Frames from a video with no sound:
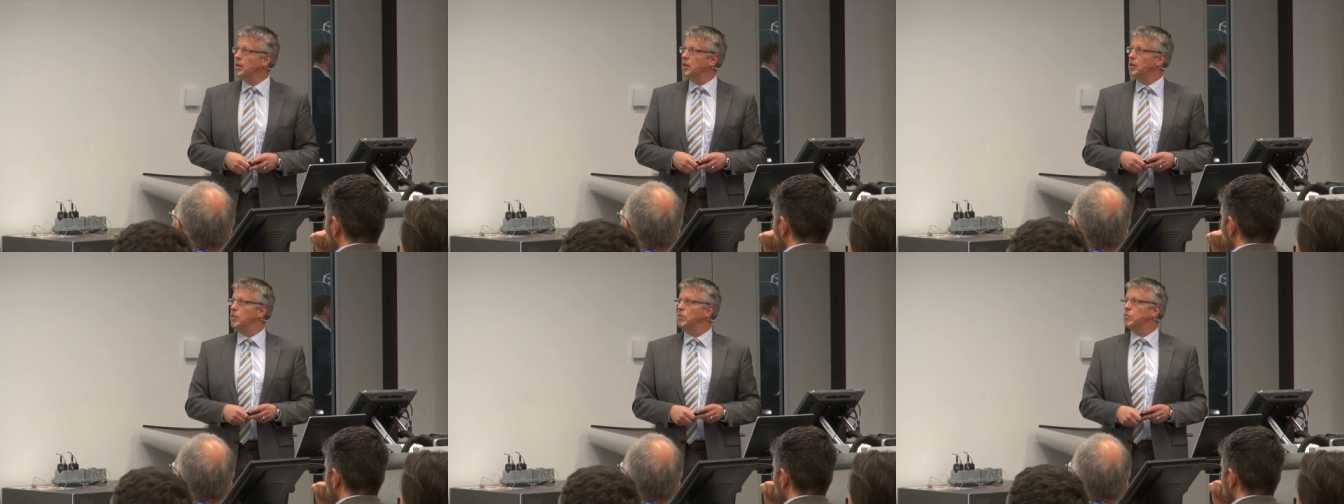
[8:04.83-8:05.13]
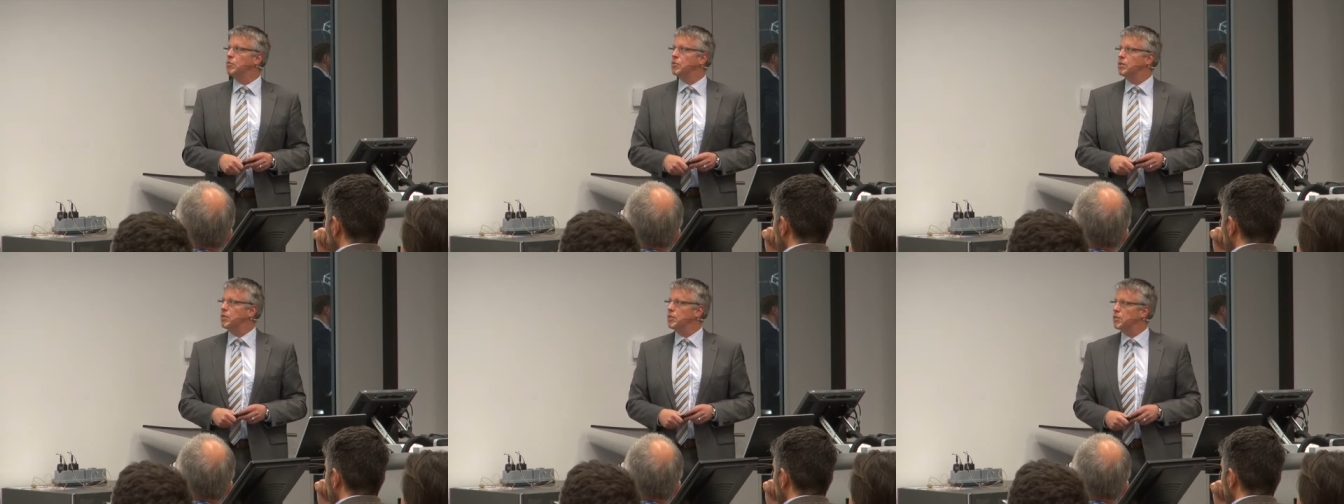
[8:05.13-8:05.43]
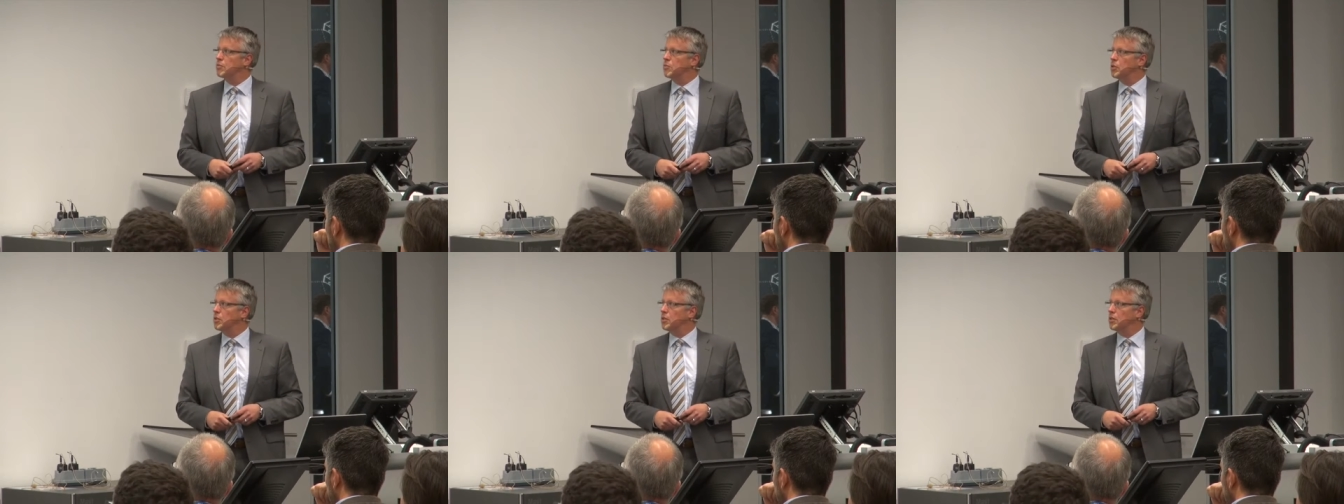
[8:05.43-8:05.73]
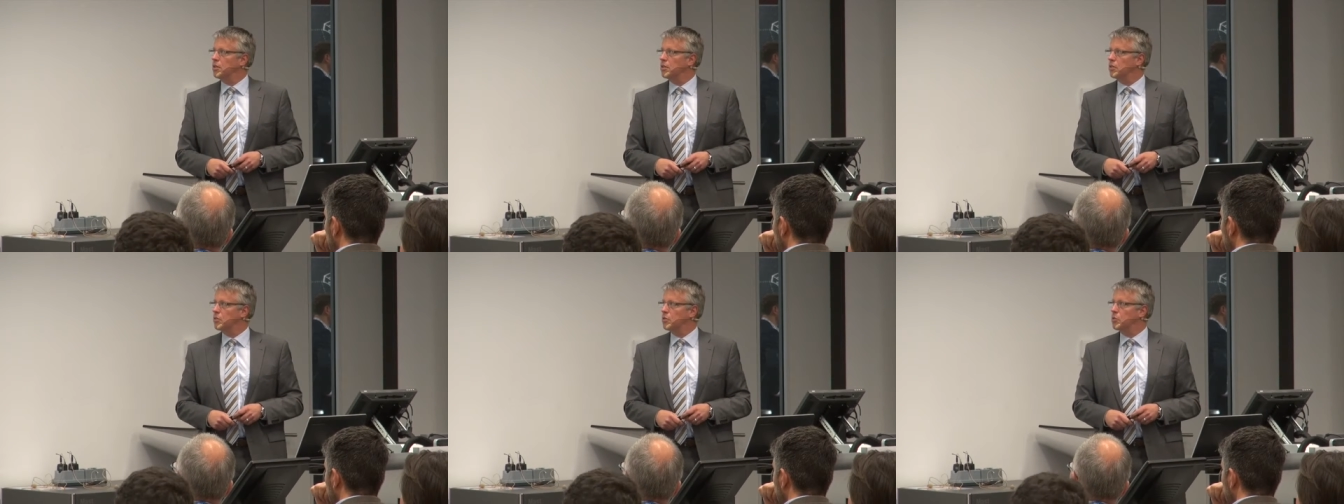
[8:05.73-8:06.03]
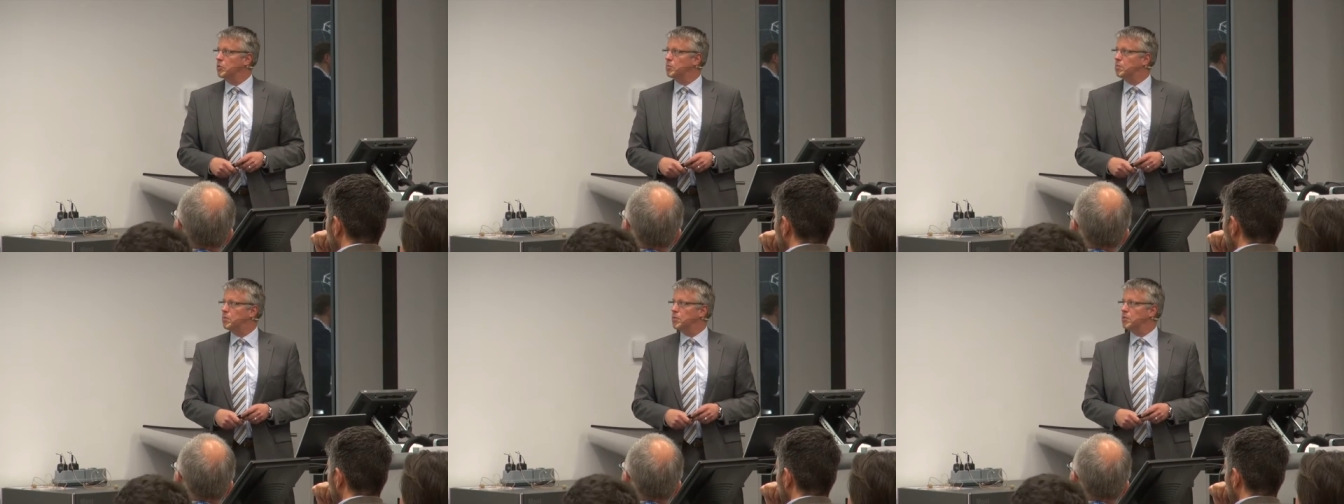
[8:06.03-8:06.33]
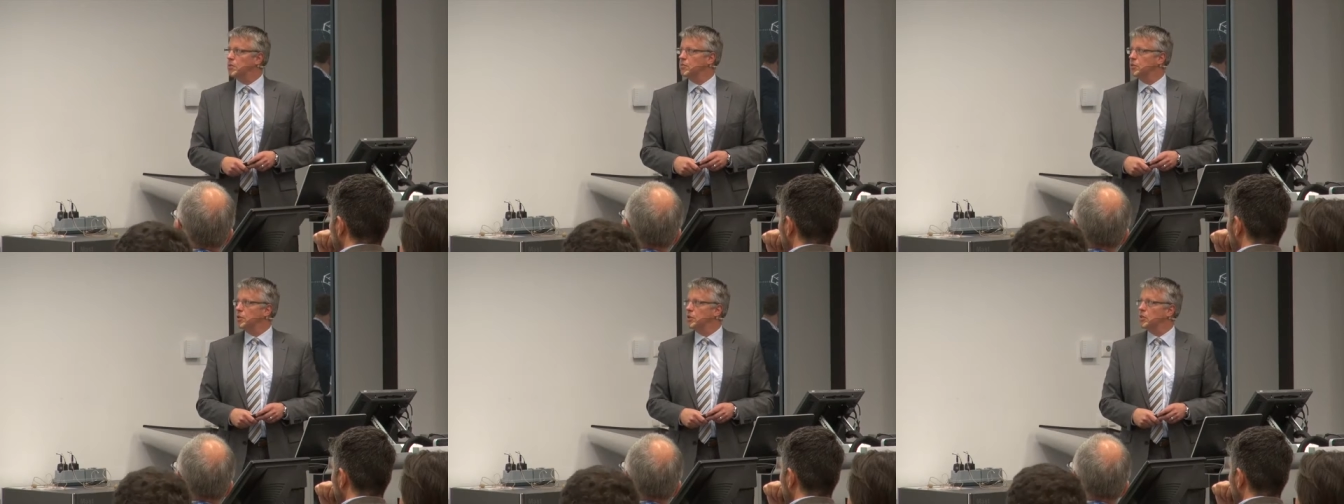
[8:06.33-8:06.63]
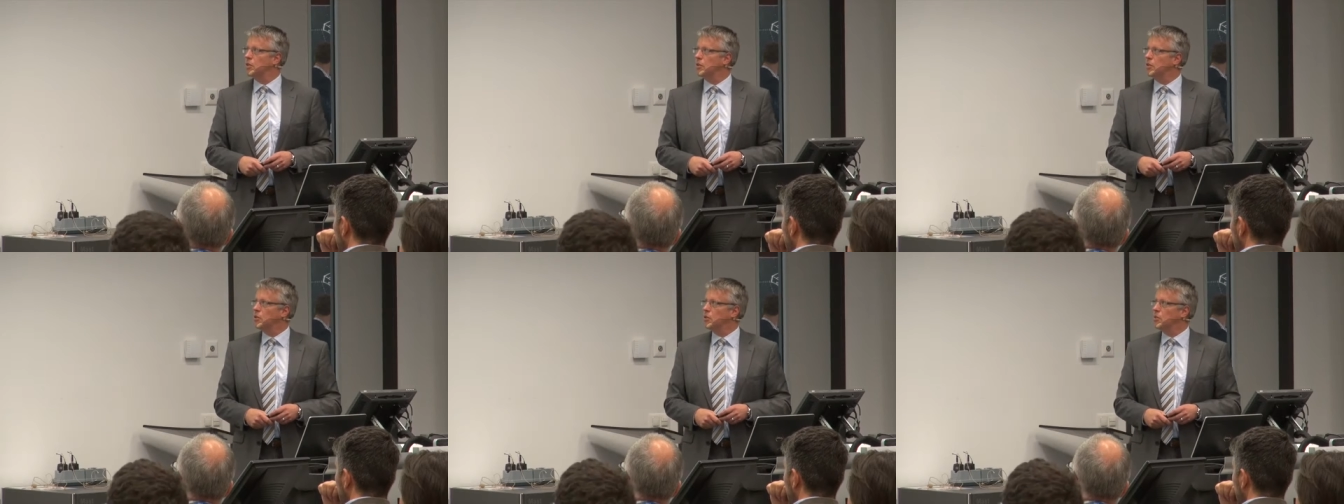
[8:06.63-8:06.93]
of this working group or the
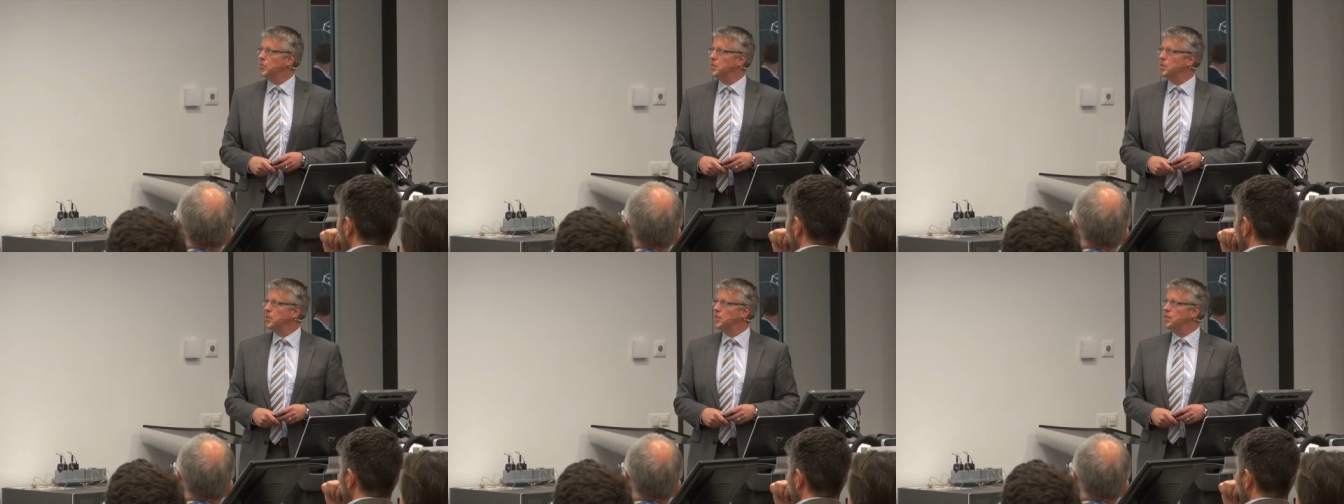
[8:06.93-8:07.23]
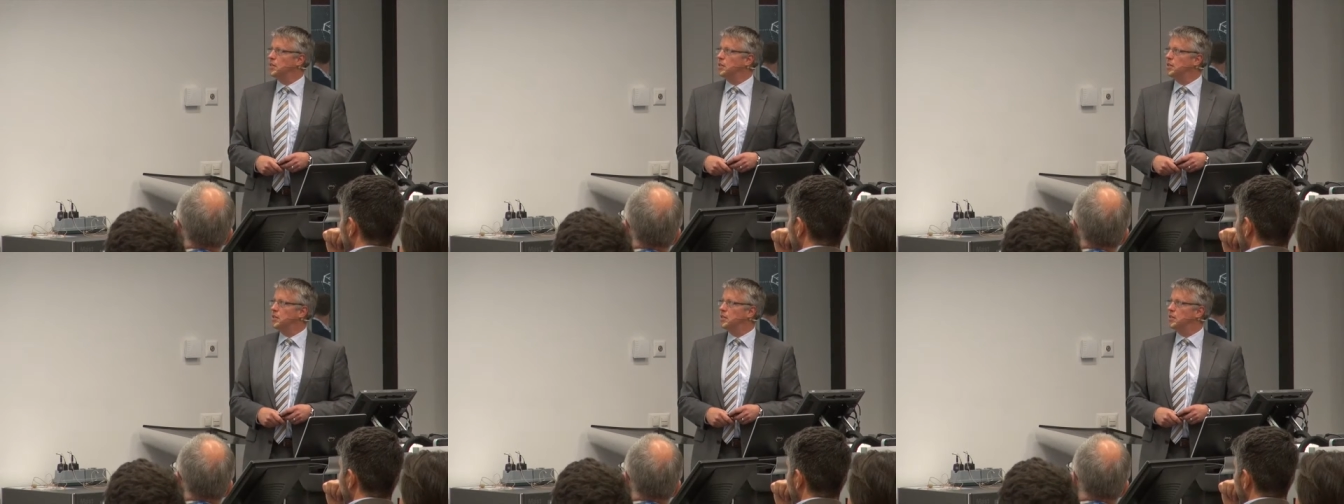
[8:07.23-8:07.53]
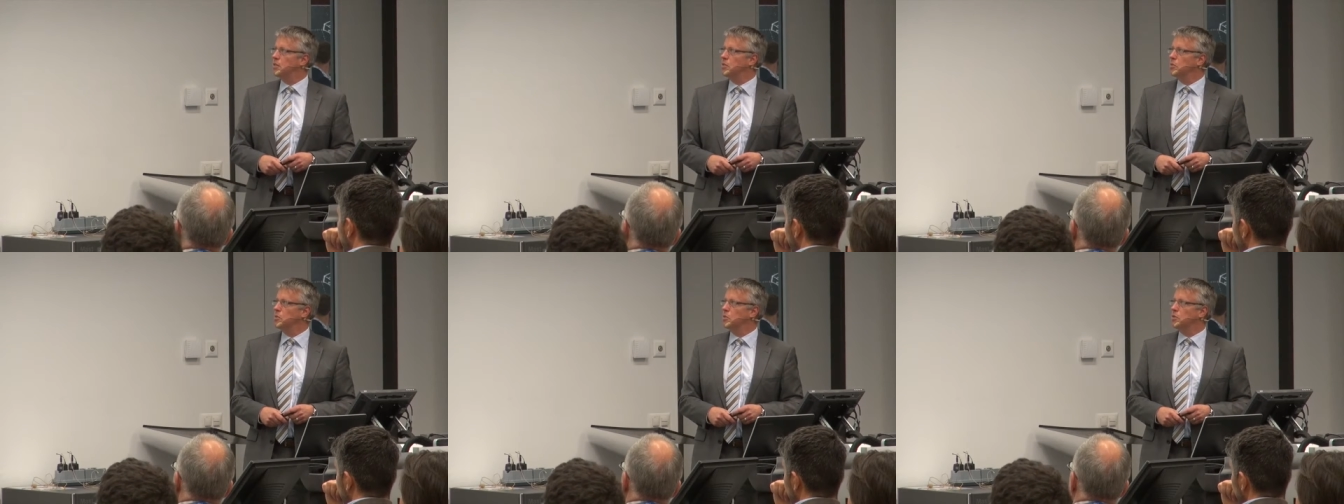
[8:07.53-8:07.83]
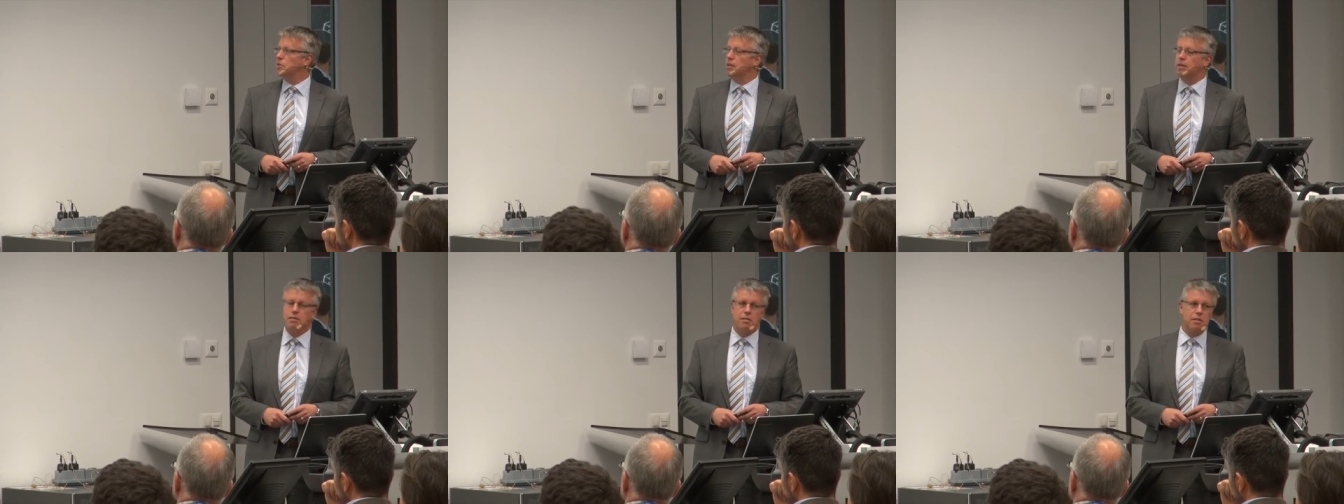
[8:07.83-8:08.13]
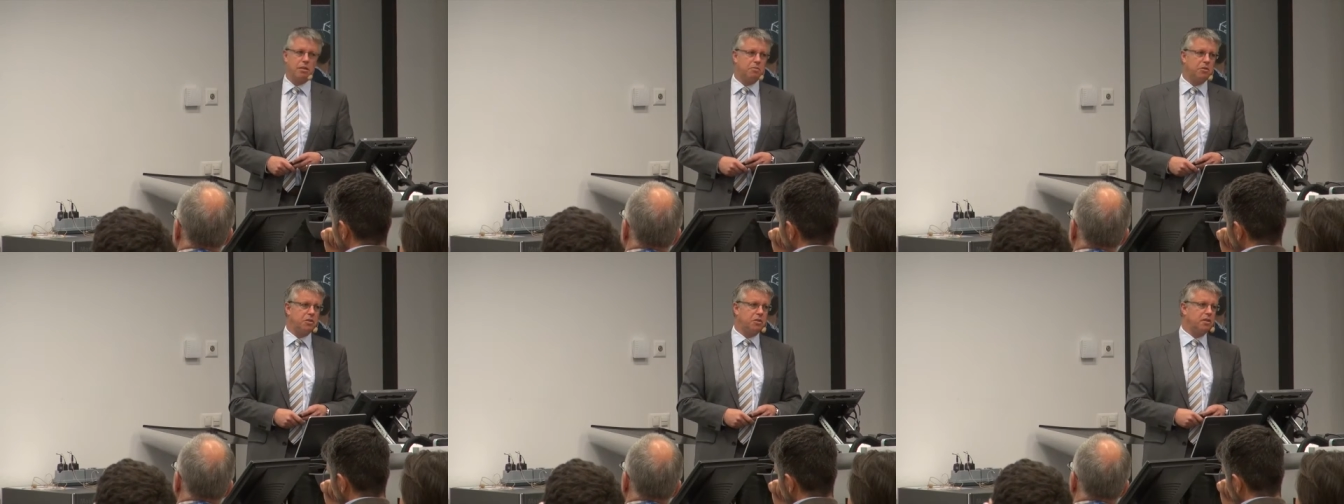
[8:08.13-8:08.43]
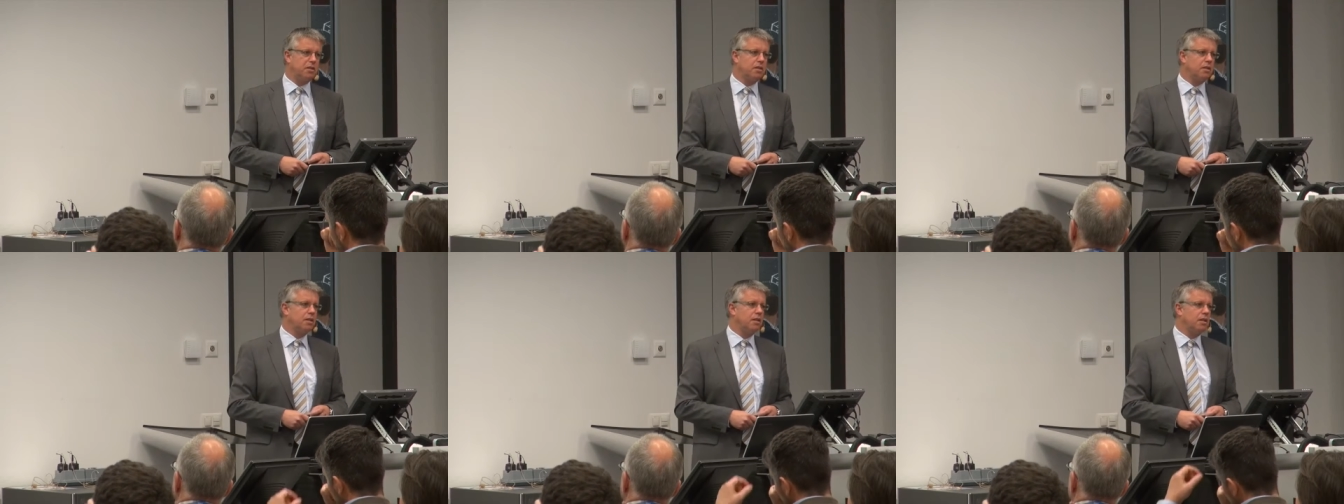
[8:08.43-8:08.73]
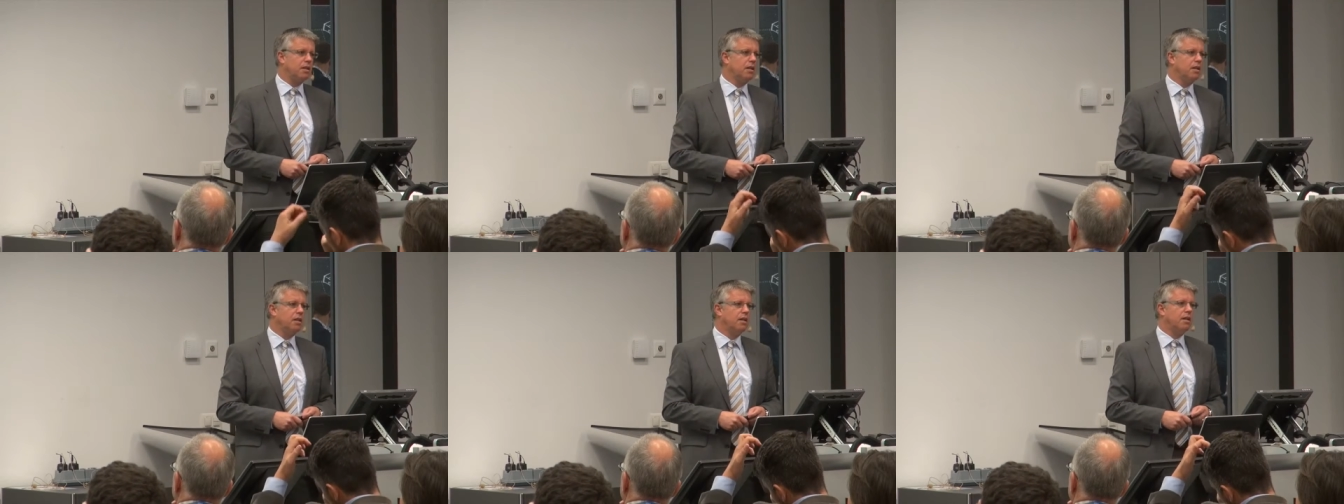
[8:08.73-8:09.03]
working committee to Chancellor
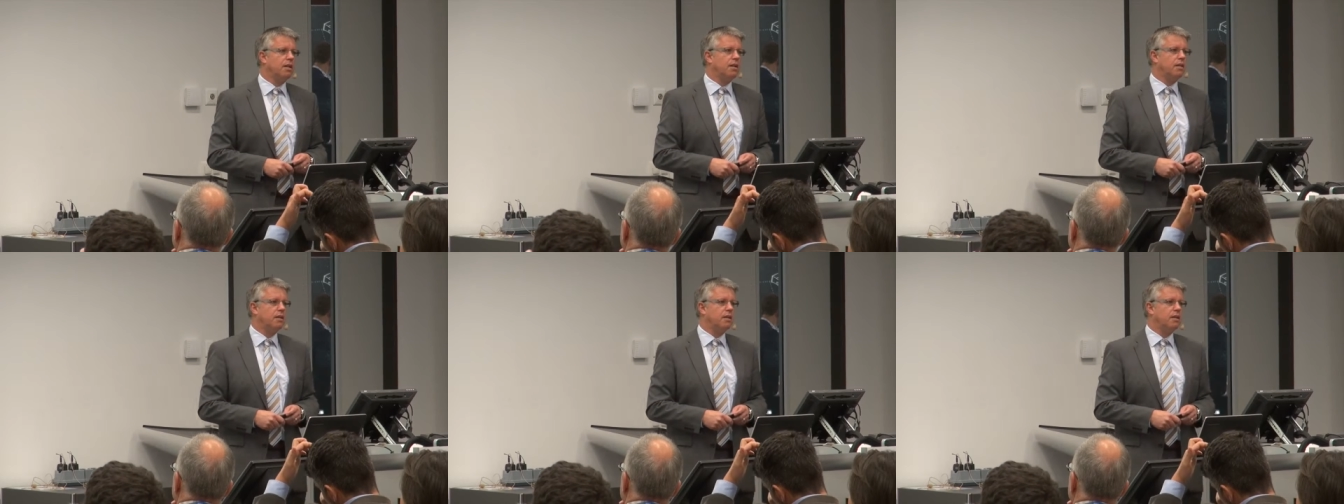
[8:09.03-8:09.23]
Merkel